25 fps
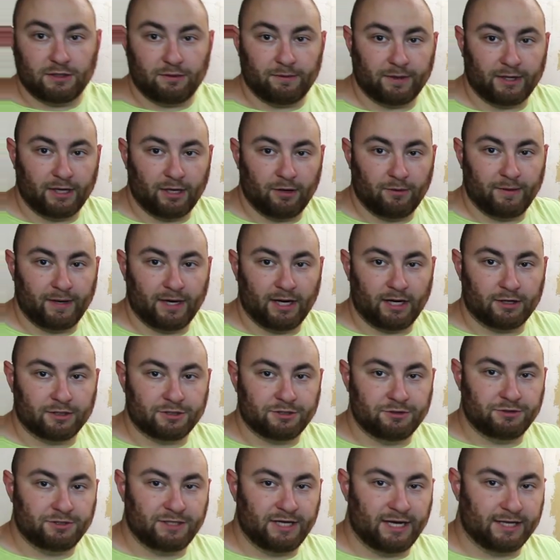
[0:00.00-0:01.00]
there we go, we got our
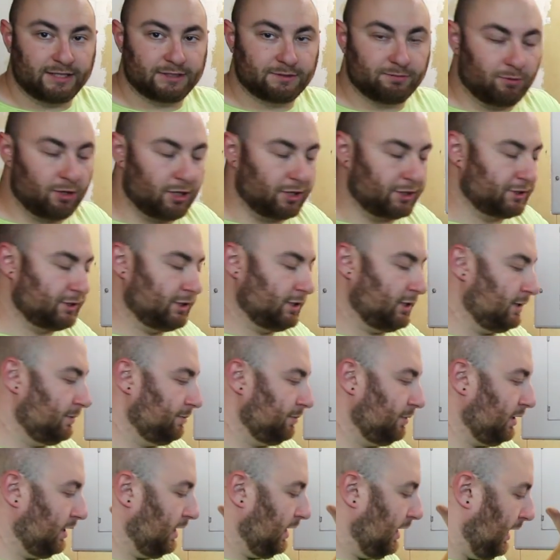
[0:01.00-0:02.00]
two tanks marked
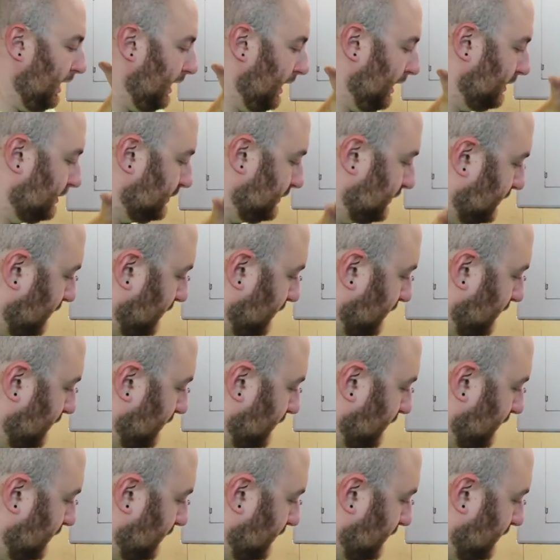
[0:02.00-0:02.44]
up. And